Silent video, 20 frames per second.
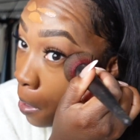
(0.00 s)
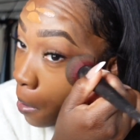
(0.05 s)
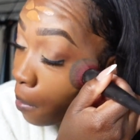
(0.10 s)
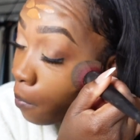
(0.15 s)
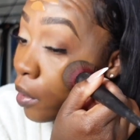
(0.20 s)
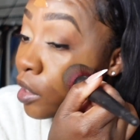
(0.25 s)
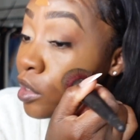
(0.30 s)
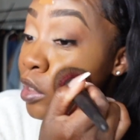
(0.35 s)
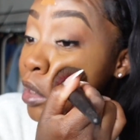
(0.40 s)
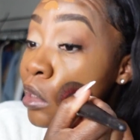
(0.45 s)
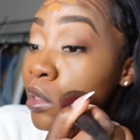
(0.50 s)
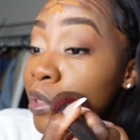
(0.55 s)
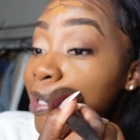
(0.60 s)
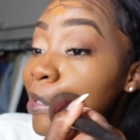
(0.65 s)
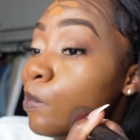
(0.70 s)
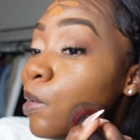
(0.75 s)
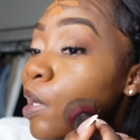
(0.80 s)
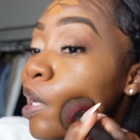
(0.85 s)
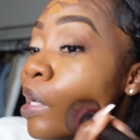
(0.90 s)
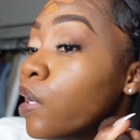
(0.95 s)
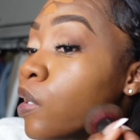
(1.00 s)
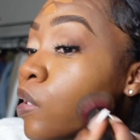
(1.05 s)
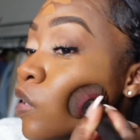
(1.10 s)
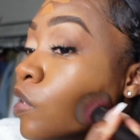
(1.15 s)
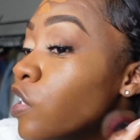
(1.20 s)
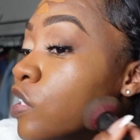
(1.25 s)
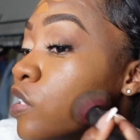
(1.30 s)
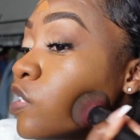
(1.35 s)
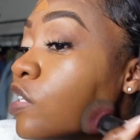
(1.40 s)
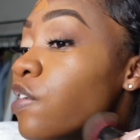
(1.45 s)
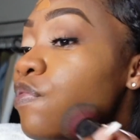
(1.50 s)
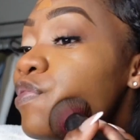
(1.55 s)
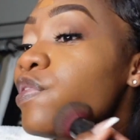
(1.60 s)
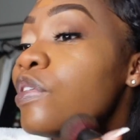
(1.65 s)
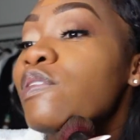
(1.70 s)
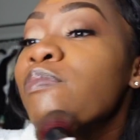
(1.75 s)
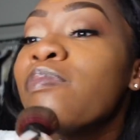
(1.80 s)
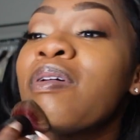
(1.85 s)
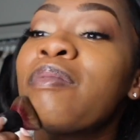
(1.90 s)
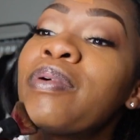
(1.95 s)
my sister, my niece,
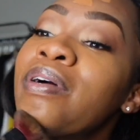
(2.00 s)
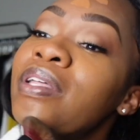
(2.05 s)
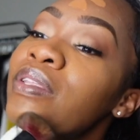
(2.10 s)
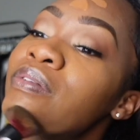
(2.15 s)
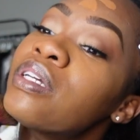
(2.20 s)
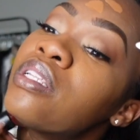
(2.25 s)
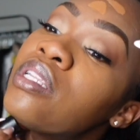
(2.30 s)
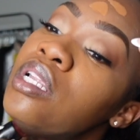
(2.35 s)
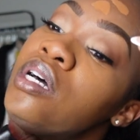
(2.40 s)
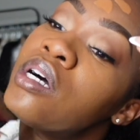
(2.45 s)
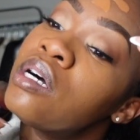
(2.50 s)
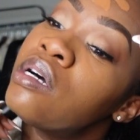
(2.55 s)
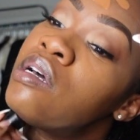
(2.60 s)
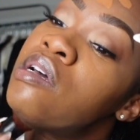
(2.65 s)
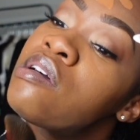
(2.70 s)
nephew, my brother-in-law.